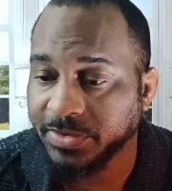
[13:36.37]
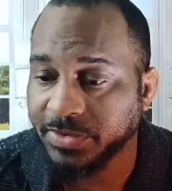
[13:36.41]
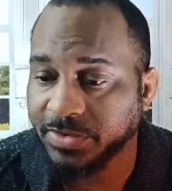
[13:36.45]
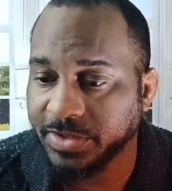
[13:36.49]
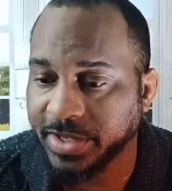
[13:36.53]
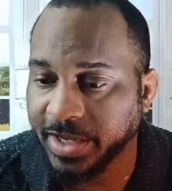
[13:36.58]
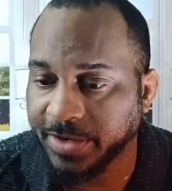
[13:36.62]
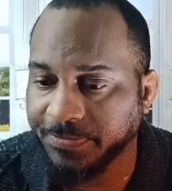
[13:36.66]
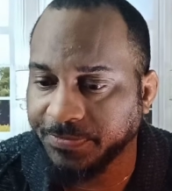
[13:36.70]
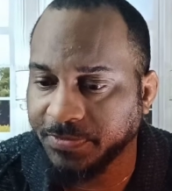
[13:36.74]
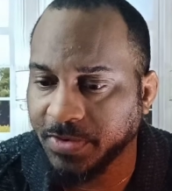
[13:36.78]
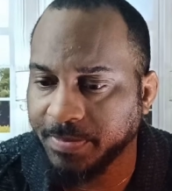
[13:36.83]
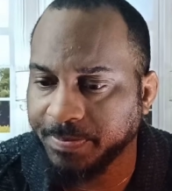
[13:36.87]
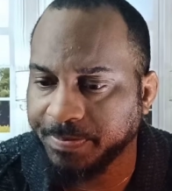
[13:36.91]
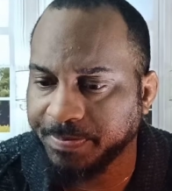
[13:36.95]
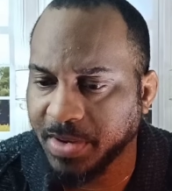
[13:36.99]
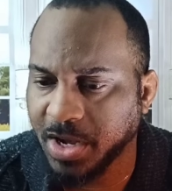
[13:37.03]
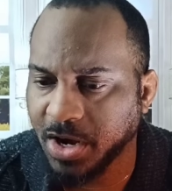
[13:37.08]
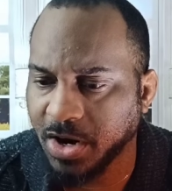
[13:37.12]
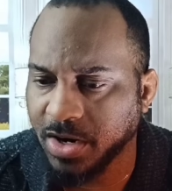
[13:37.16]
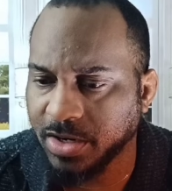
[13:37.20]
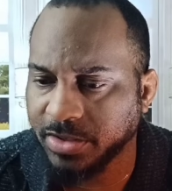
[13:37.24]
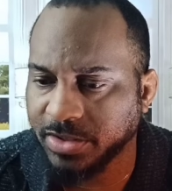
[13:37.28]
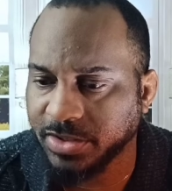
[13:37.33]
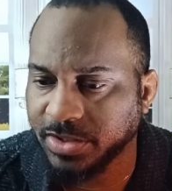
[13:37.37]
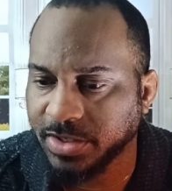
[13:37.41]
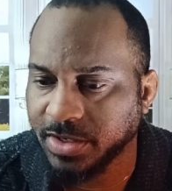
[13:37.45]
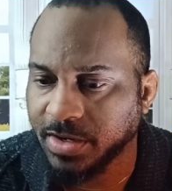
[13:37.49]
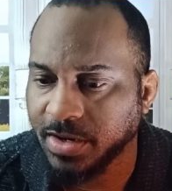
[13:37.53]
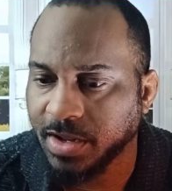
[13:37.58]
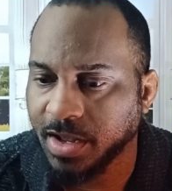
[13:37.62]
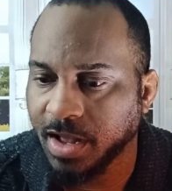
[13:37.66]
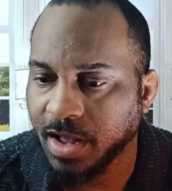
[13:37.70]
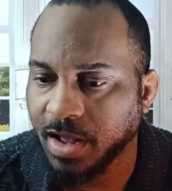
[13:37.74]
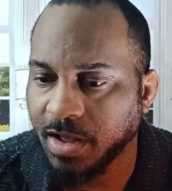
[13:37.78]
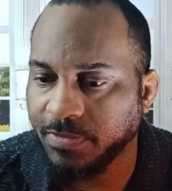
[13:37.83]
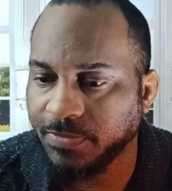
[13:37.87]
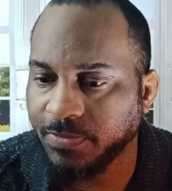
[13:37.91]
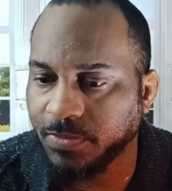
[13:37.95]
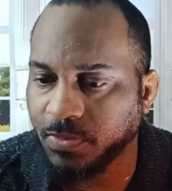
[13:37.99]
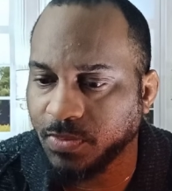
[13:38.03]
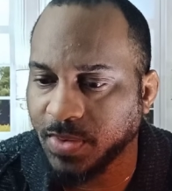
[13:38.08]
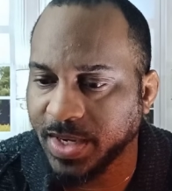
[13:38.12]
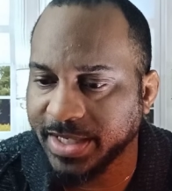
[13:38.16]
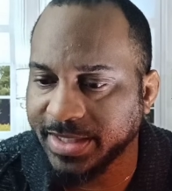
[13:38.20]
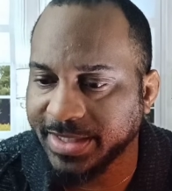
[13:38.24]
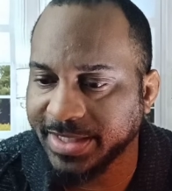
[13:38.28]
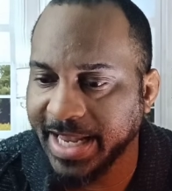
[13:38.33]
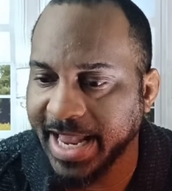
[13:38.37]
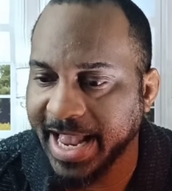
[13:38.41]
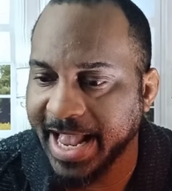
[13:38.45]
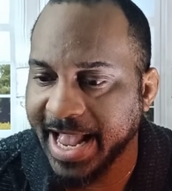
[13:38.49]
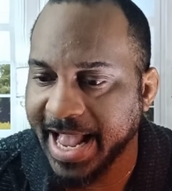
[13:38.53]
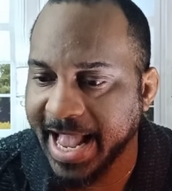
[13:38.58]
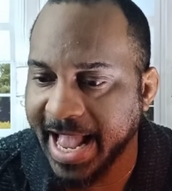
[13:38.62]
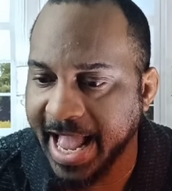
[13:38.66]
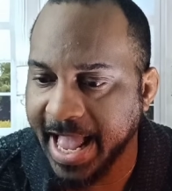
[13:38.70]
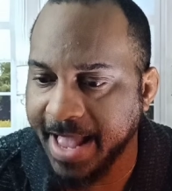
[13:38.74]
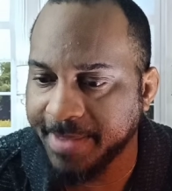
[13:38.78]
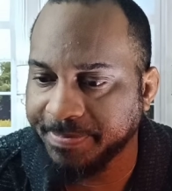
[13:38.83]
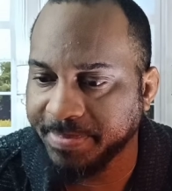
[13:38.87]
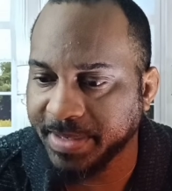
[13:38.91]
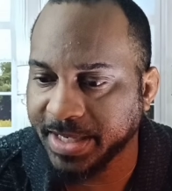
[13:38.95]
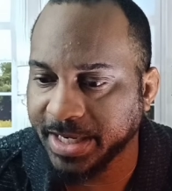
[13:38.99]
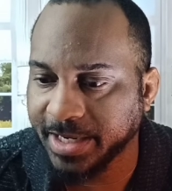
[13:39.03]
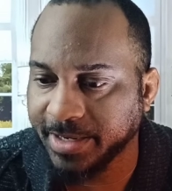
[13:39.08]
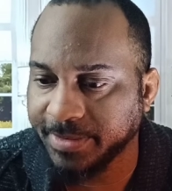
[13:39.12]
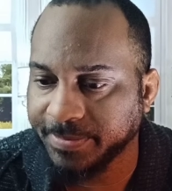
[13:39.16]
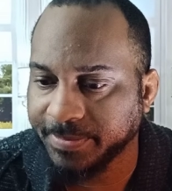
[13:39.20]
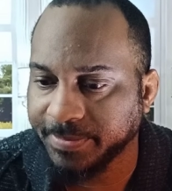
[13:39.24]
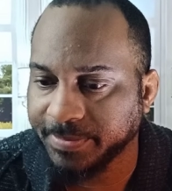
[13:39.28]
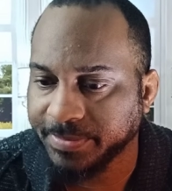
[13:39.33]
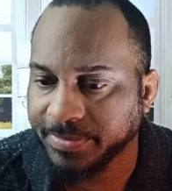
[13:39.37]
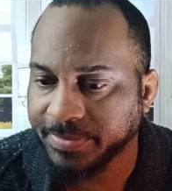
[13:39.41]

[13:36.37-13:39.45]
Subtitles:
different parts of what's happening.